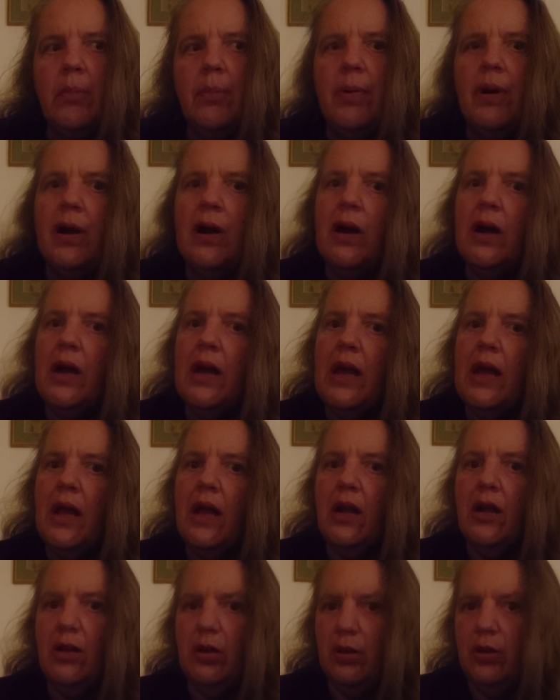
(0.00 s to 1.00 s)

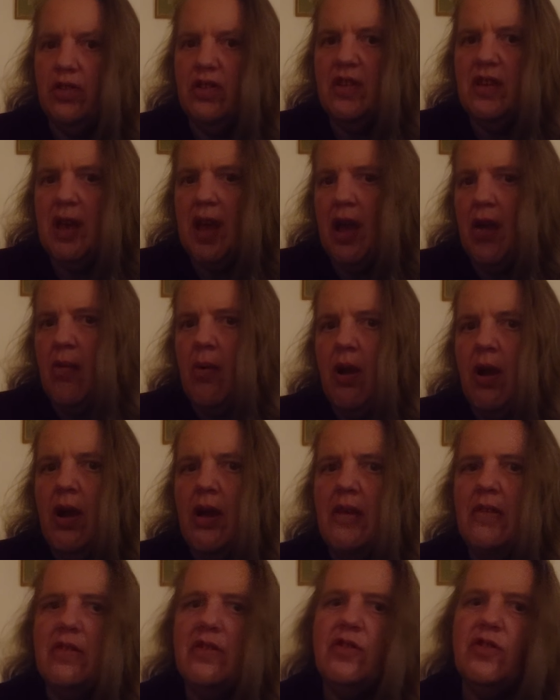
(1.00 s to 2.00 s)
by closing our
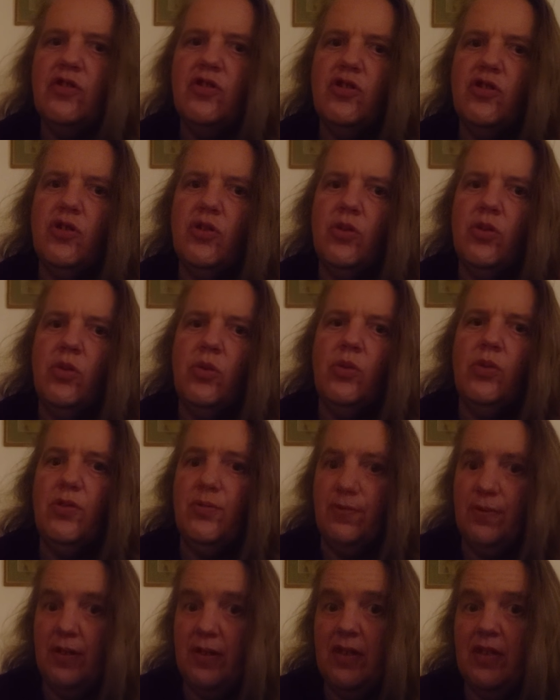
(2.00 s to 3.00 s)
eyes to the
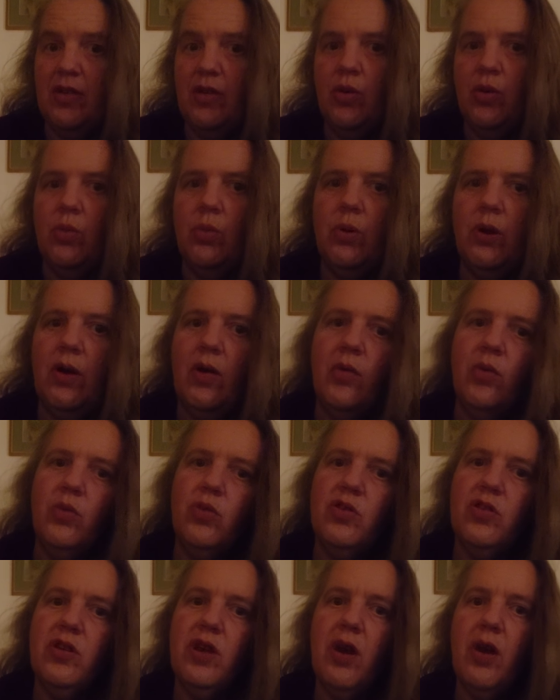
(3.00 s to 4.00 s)
physical
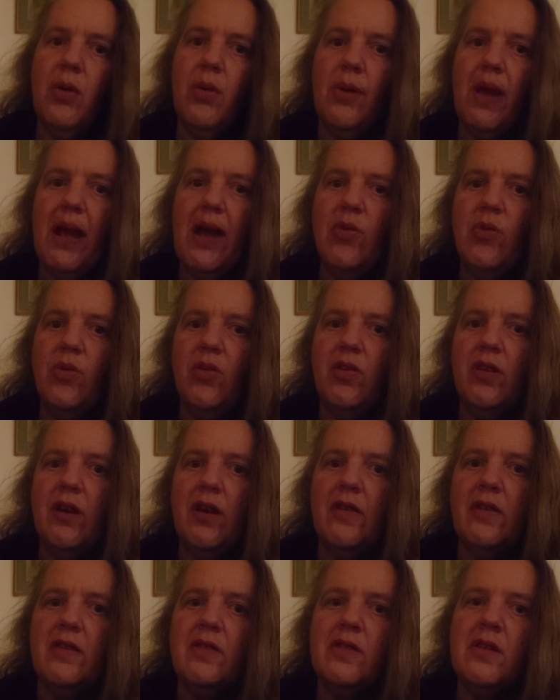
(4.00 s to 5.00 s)
world around
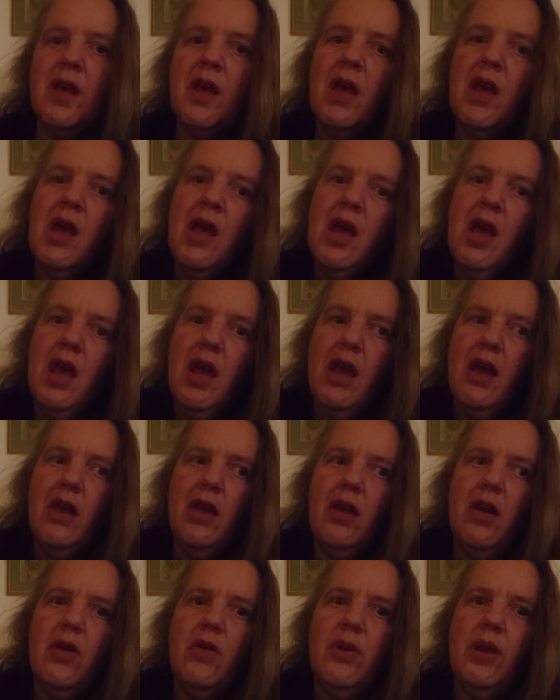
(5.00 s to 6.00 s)
us
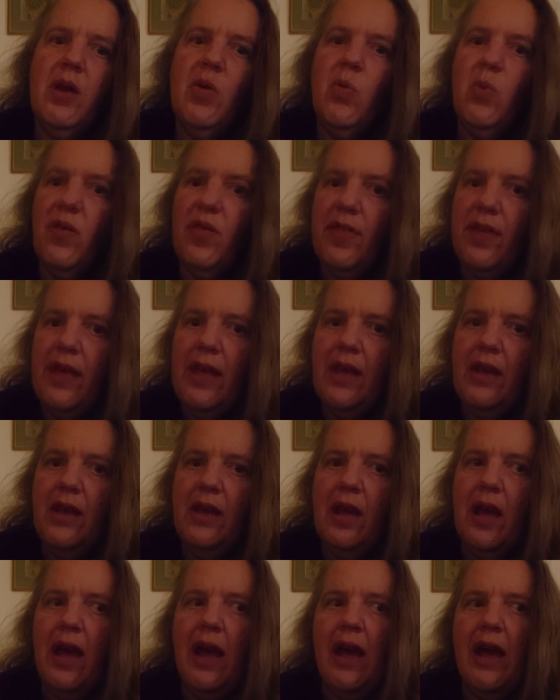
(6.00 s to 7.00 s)
and going
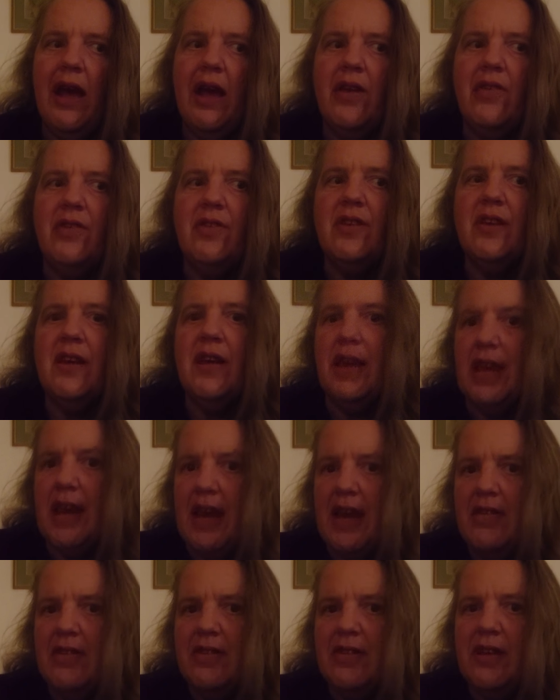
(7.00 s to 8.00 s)
within and
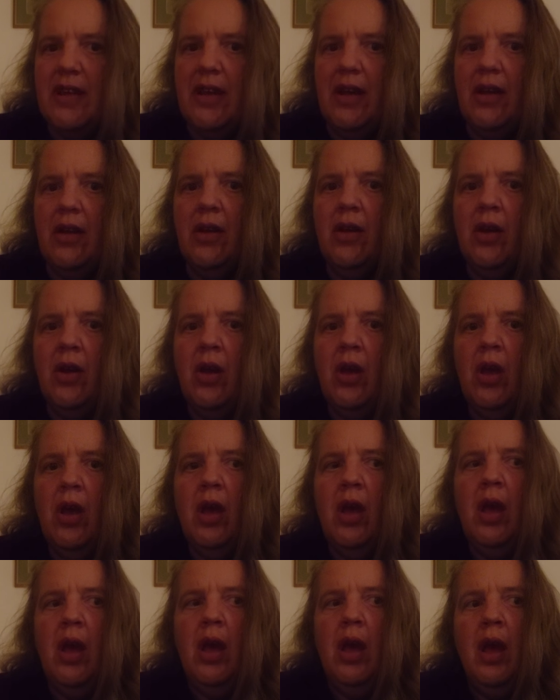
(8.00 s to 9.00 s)
connecting
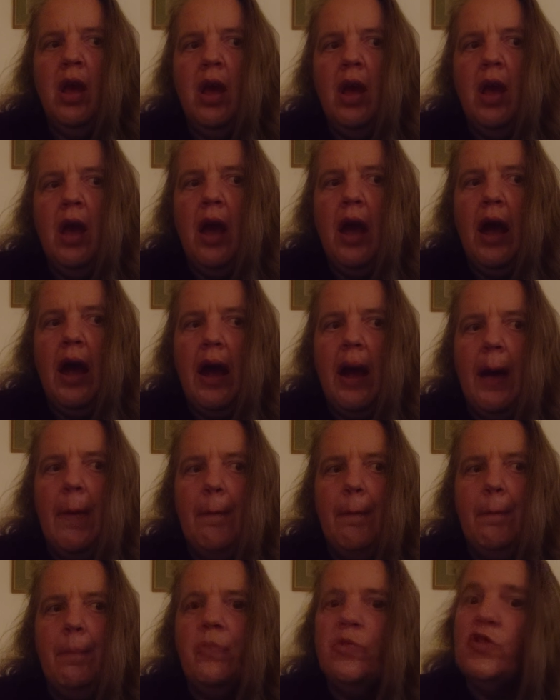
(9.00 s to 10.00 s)

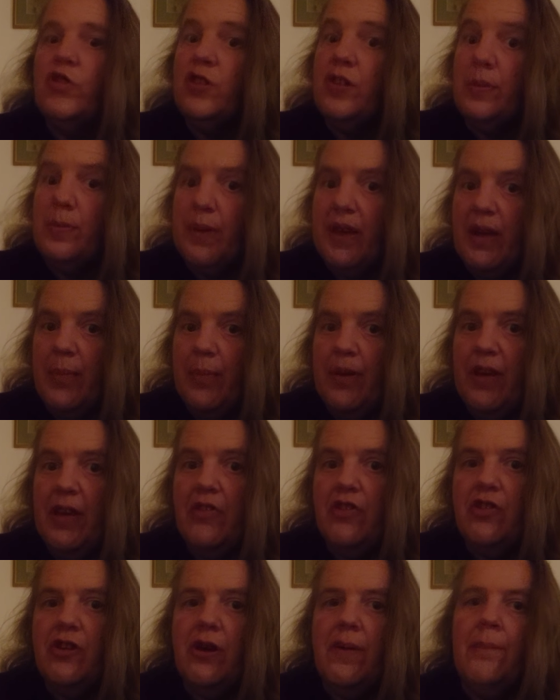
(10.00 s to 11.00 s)
to the bigger
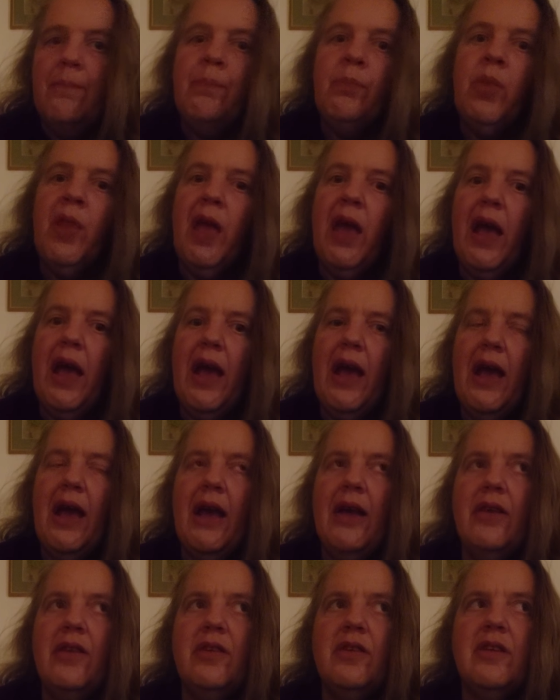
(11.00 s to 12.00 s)
picture
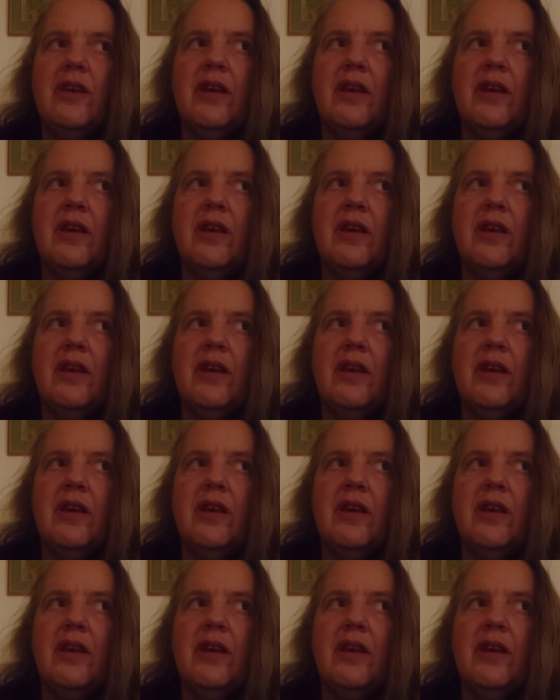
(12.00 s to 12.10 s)
and